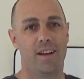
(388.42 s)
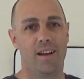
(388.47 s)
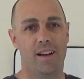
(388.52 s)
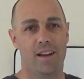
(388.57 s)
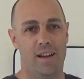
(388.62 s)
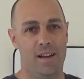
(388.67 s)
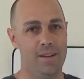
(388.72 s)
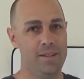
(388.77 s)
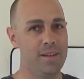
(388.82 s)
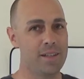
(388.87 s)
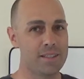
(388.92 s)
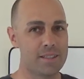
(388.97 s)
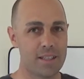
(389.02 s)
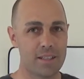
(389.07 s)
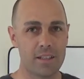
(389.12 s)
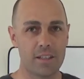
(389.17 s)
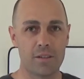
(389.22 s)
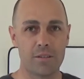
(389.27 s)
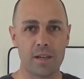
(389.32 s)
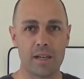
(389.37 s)
I'm going to
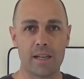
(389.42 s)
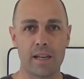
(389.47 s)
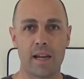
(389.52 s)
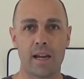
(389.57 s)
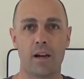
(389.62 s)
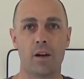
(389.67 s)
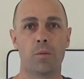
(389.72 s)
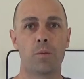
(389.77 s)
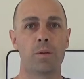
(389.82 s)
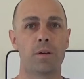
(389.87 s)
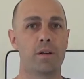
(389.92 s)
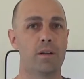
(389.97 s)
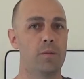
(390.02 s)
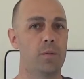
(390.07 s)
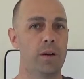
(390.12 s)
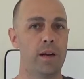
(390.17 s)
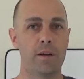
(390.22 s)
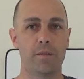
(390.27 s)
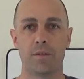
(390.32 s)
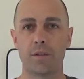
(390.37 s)
tell you right now,
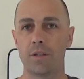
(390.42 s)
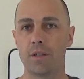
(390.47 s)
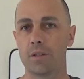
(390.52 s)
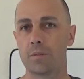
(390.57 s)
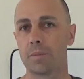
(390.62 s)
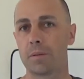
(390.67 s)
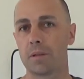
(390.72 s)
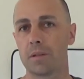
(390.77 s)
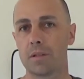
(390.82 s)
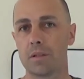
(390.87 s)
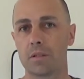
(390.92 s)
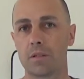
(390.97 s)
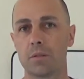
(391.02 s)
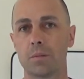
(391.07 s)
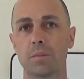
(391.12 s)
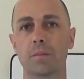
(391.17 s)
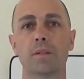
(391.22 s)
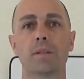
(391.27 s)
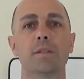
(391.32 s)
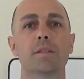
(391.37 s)
whatever your political
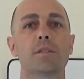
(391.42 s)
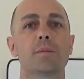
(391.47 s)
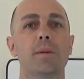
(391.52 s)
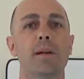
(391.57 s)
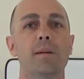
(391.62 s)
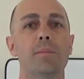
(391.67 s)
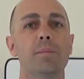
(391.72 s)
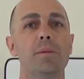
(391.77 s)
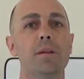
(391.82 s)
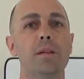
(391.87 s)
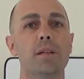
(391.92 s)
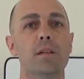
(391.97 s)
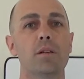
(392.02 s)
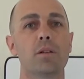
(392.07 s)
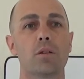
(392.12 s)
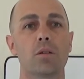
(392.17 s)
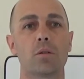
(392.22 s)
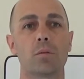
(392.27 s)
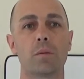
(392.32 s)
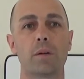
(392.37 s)
beliefs might be
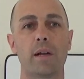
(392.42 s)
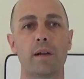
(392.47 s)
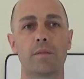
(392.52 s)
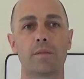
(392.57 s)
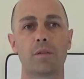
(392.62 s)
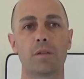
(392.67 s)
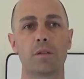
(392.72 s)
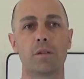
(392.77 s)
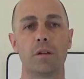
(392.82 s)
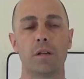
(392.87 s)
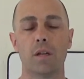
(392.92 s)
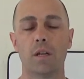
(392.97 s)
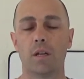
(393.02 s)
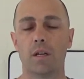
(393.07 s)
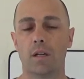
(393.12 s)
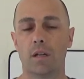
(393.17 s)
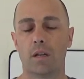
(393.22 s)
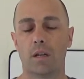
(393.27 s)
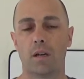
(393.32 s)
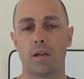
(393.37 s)
or whatever
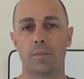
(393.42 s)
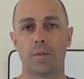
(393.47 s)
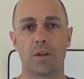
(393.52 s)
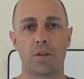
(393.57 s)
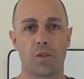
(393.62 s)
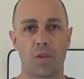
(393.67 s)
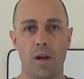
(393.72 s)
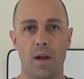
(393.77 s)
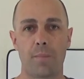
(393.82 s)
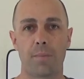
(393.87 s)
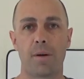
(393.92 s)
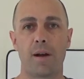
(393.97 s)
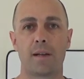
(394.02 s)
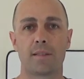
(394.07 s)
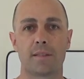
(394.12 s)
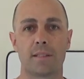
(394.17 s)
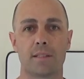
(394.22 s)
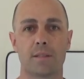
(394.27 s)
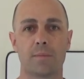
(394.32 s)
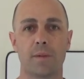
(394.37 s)
your thought
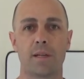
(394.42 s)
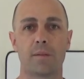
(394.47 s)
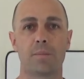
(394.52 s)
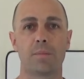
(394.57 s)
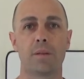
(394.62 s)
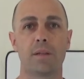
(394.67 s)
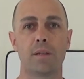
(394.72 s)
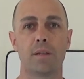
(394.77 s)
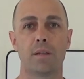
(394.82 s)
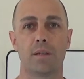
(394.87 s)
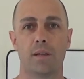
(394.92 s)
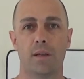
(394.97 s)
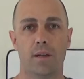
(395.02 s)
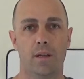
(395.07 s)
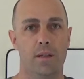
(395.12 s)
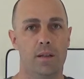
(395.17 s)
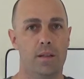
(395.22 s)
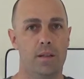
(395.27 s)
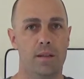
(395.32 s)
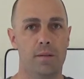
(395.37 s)
process might be,
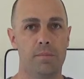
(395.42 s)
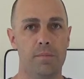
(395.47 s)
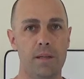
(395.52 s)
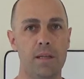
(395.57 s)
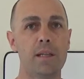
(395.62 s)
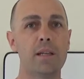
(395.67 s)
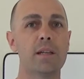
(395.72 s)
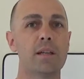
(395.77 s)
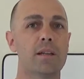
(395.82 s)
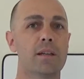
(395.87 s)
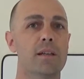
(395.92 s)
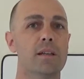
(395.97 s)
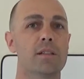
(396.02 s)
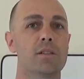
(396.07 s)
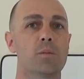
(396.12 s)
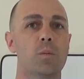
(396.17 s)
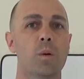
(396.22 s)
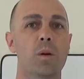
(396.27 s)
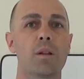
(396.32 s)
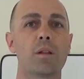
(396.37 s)
the media
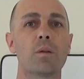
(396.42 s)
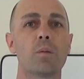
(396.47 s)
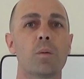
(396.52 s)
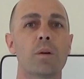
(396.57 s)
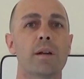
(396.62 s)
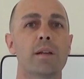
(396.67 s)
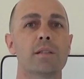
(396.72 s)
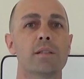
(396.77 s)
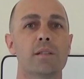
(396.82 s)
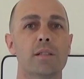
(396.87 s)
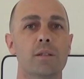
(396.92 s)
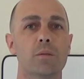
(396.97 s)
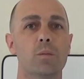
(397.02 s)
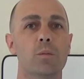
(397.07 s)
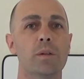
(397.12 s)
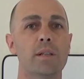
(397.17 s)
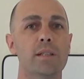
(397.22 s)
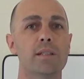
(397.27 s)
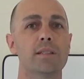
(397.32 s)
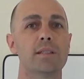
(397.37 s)
is one of the ways that
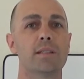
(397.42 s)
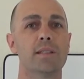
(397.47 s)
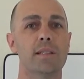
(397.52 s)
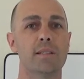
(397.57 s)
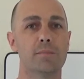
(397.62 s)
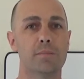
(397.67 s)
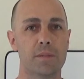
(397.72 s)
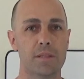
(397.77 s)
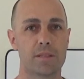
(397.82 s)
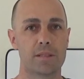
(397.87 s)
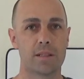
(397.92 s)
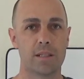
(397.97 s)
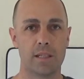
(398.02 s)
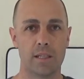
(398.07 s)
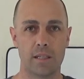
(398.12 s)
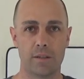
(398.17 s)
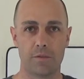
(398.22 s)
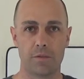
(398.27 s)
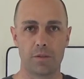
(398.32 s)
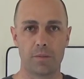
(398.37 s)
we see
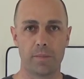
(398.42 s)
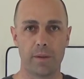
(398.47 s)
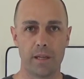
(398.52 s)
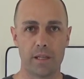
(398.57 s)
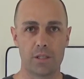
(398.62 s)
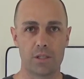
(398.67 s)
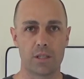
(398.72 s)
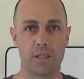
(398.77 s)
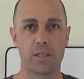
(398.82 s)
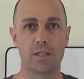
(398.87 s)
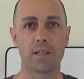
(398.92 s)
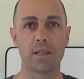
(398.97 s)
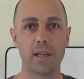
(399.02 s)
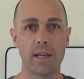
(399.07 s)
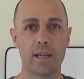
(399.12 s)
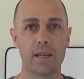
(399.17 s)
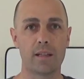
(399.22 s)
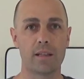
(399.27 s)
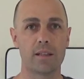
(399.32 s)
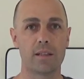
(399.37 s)
misleading information
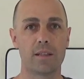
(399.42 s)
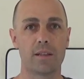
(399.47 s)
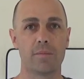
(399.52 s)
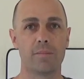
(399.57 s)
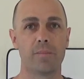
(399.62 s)
daily.